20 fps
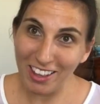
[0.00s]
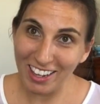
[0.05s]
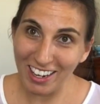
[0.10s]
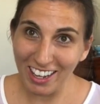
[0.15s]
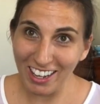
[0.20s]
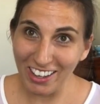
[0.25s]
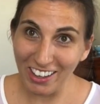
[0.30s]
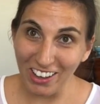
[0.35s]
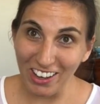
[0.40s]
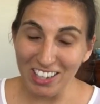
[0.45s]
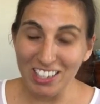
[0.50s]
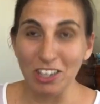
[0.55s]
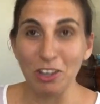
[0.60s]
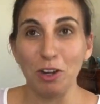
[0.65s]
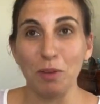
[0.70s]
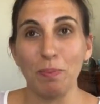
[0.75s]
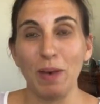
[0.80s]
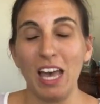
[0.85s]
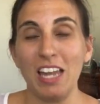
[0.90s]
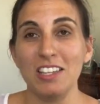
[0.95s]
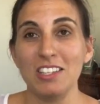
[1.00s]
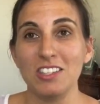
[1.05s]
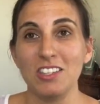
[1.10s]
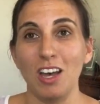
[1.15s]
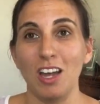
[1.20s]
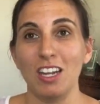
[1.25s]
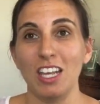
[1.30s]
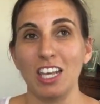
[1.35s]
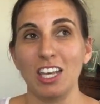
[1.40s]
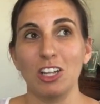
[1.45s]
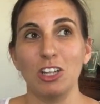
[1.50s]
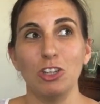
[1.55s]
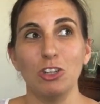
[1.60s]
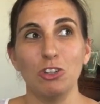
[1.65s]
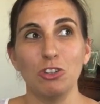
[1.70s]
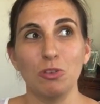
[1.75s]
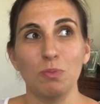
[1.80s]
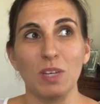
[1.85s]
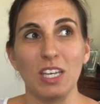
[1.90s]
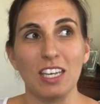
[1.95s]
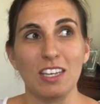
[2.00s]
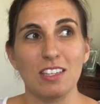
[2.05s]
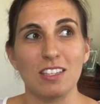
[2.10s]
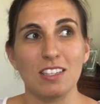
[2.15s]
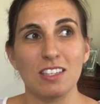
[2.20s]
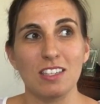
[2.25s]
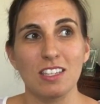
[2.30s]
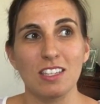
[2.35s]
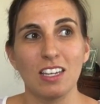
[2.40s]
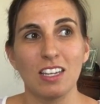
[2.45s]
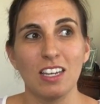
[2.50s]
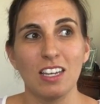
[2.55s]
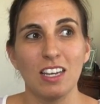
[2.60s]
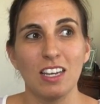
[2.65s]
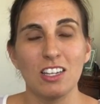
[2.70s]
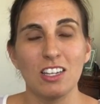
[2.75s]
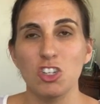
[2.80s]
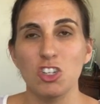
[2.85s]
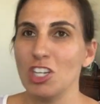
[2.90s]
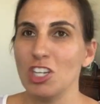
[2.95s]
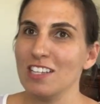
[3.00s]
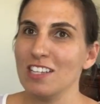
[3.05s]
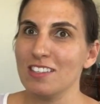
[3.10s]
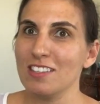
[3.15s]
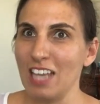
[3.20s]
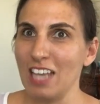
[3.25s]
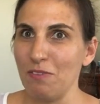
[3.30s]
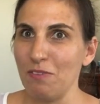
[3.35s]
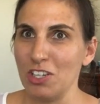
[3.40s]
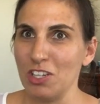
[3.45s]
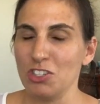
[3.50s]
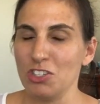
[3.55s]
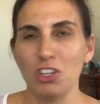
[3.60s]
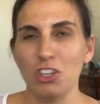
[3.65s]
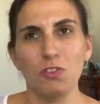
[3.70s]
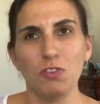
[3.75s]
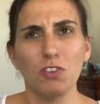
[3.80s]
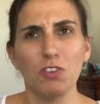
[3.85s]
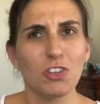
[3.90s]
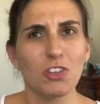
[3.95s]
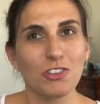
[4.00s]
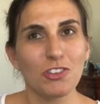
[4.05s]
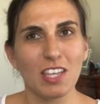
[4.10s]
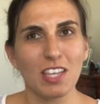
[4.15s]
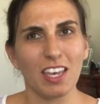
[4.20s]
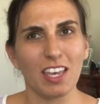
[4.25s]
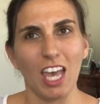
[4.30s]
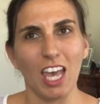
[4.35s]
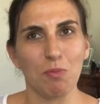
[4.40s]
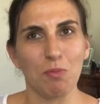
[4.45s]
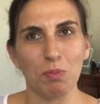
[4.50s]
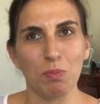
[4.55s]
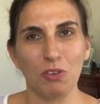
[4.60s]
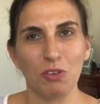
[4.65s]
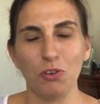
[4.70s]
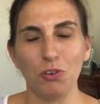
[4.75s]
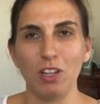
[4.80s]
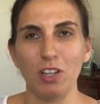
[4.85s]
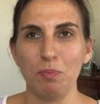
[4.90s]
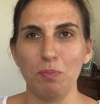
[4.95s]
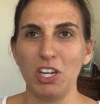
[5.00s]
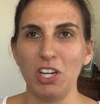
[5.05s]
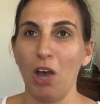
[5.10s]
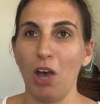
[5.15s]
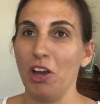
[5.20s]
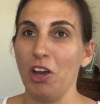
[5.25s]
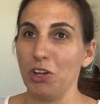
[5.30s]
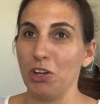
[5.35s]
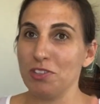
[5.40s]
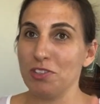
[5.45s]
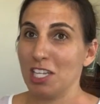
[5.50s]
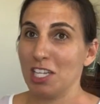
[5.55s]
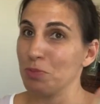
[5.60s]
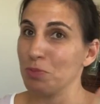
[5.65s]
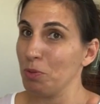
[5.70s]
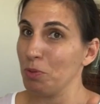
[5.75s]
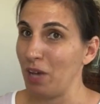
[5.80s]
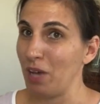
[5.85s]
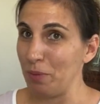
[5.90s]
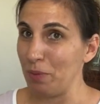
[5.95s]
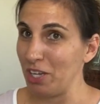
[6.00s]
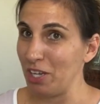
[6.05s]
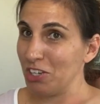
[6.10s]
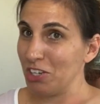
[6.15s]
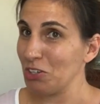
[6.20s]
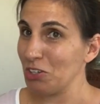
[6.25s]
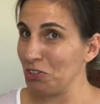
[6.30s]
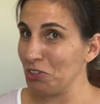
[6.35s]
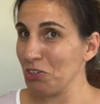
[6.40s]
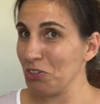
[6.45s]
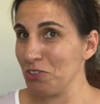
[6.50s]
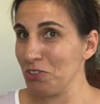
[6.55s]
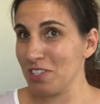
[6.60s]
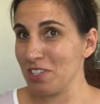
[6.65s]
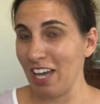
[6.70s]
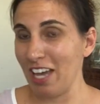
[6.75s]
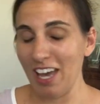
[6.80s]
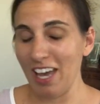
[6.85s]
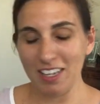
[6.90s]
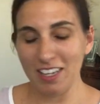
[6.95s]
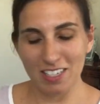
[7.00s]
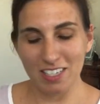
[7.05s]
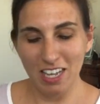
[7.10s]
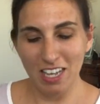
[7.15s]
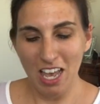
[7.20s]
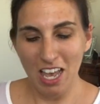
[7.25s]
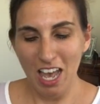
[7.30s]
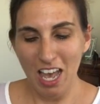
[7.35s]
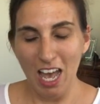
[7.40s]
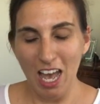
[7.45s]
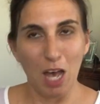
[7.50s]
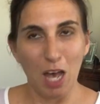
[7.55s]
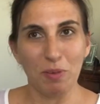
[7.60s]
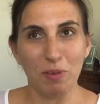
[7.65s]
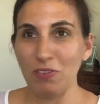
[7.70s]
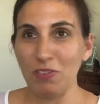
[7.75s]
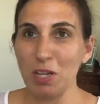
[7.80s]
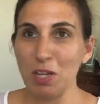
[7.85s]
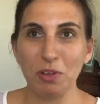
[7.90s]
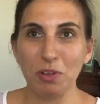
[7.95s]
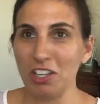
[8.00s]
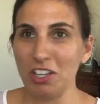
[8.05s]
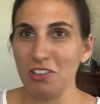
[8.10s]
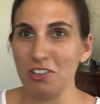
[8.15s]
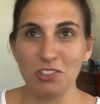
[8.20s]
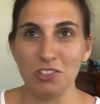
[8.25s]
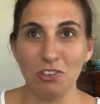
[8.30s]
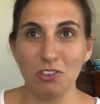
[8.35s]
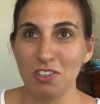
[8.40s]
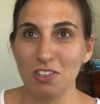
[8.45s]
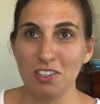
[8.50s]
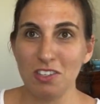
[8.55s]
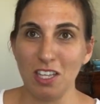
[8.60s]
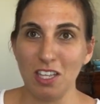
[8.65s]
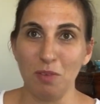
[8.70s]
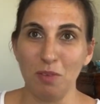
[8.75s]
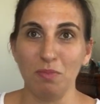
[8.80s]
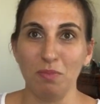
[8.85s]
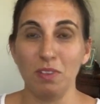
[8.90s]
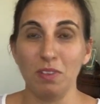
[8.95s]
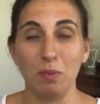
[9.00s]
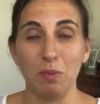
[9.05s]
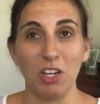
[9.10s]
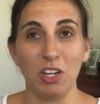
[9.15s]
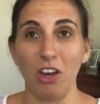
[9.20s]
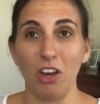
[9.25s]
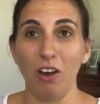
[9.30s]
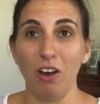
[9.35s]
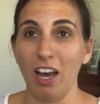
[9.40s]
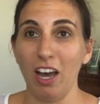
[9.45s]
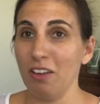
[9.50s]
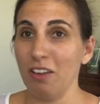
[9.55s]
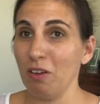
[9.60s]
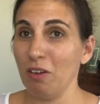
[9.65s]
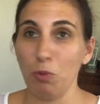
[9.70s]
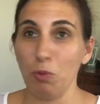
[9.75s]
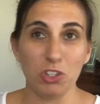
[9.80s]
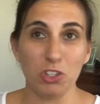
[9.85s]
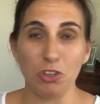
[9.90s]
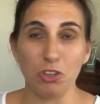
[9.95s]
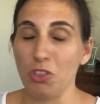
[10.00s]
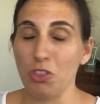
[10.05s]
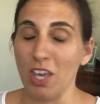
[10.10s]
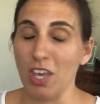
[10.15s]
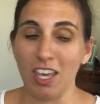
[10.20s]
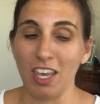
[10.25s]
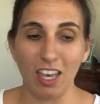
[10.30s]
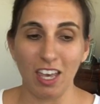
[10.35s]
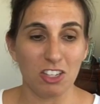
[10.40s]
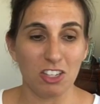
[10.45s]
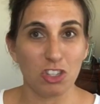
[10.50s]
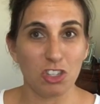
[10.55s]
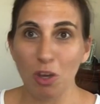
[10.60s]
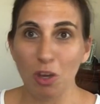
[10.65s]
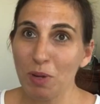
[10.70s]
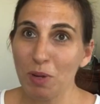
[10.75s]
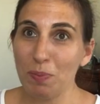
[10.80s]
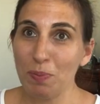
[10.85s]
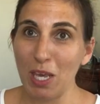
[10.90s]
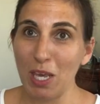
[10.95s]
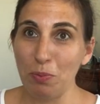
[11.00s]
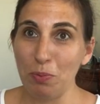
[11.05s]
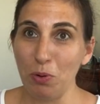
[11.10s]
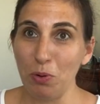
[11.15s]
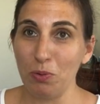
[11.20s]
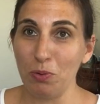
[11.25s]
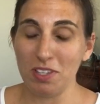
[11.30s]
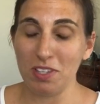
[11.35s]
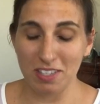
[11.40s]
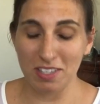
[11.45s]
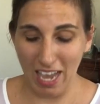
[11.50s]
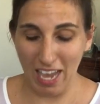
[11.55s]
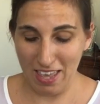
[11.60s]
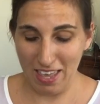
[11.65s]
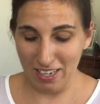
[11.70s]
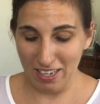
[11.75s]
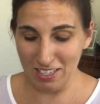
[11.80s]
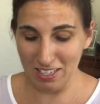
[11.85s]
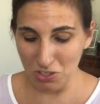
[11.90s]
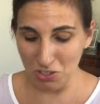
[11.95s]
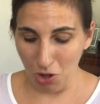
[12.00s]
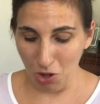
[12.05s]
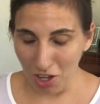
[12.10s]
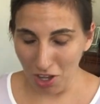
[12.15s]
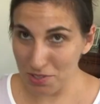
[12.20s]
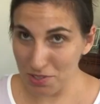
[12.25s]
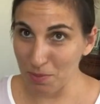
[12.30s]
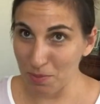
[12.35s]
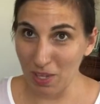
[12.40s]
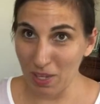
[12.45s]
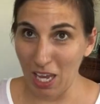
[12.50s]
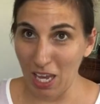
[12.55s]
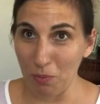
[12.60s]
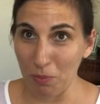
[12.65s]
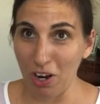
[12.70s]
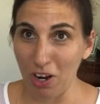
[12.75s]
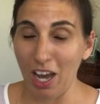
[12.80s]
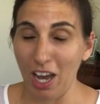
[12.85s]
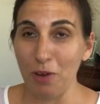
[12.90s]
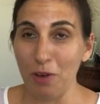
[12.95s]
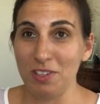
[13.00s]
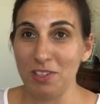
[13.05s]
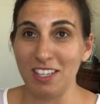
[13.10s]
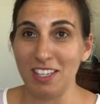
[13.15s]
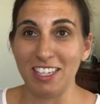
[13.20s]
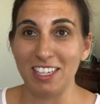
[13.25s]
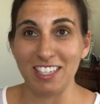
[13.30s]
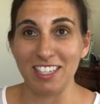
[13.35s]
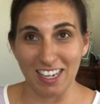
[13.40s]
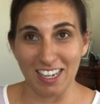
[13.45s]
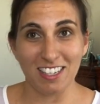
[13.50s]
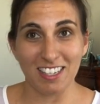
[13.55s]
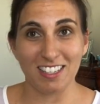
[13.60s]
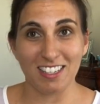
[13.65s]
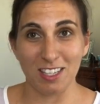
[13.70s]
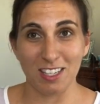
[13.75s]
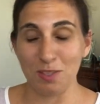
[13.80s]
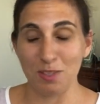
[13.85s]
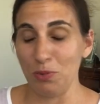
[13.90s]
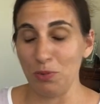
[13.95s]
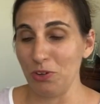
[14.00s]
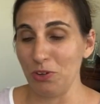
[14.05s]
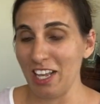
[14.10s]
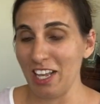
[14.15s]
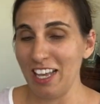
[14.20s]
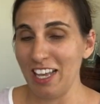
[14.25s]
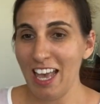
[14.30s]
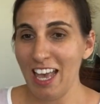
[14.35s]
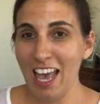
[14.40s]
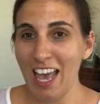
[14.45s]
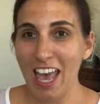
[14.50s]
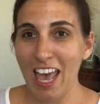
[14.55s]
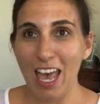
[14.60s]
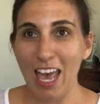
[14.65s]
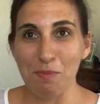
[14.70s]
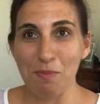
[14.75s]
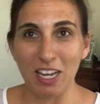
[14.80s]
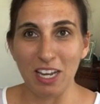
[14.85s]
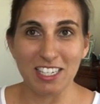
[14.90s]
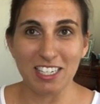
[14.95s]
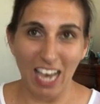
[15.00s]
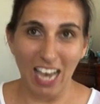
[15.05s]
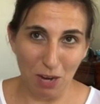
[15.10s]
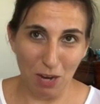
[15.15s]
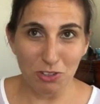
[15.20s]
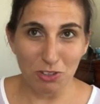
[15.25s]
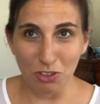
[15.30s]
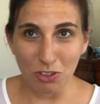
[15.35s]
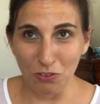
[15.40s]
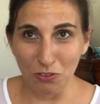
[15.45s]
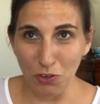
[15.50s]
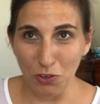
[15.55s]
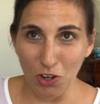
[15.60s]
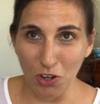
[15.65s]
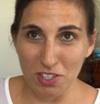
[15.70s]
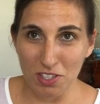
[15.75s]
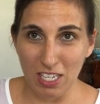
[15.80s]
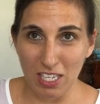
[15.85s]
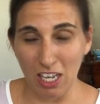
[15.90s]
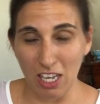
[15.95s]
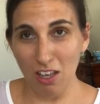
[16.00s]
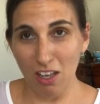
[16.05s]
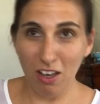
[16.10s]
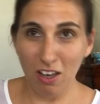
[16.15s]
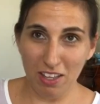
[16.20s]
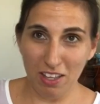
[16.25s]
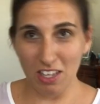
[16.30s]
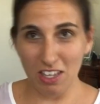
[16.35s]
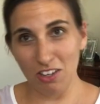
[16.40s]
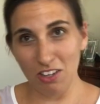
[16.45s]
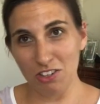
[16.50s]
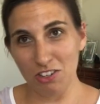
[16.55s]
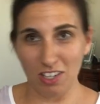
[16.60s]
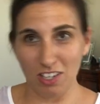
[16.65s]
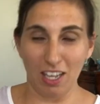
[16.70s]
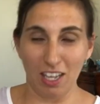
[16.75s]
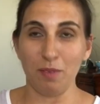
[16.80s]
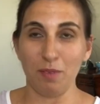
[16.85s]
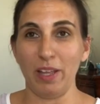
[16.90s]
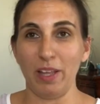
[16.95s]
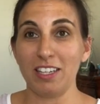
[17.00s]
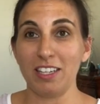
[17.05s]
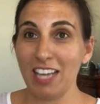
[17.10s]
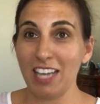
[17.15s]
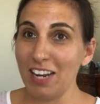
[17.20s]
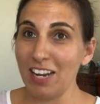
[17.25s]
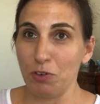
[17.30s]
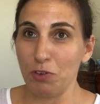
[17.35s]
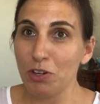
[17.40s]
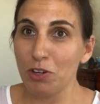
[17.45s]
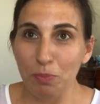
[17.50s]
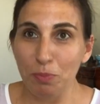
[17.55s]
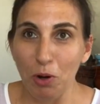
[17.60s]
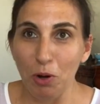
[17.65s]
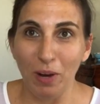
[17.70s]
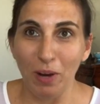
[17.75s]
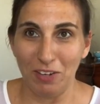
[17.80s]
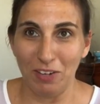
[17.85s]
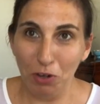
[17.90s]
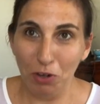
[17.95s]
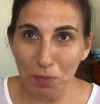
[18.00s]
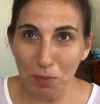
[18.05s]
that I got. I got a Panasonic Lumix G7. So if you've used that camera before, let me know. I know Sensible Mama, you use that. If anybody else uses them, let me know what you think. So many people say that it's an awesome camera. I was in the dentist this morning and my dad was on the phone saying, oh, I think you should get, and I'm like, Dad, I've already bought one.